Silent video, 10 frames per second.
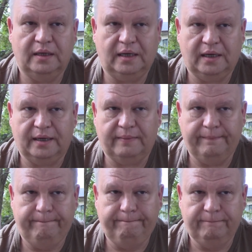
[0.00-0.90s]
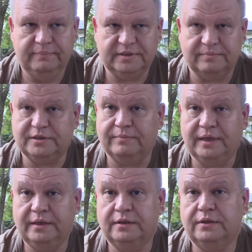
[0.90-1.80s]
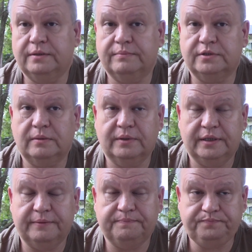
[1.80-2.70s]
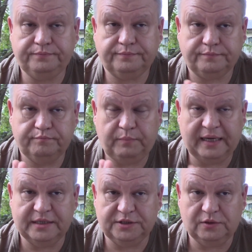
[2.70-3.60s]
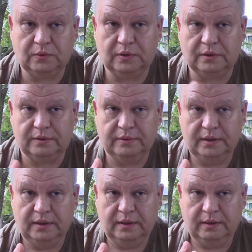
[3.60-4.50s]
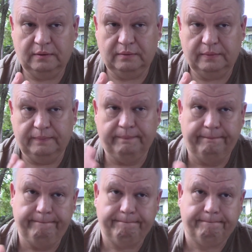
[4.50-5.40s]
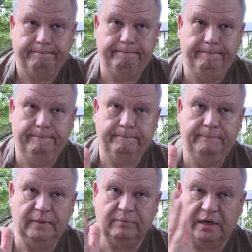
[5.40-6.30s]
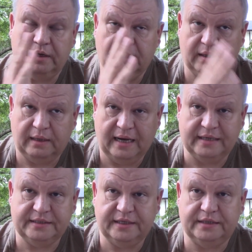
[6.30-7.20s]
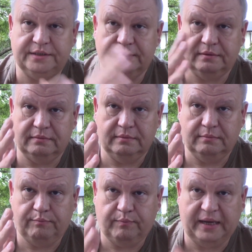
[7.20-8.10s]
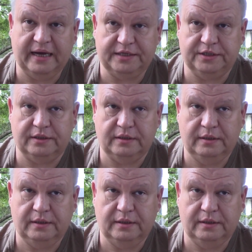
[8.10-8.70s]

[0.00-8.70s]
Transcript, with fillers: Uh, some cement into them. So I'm going to patch the wall. I'm going to acid etch it, patch it,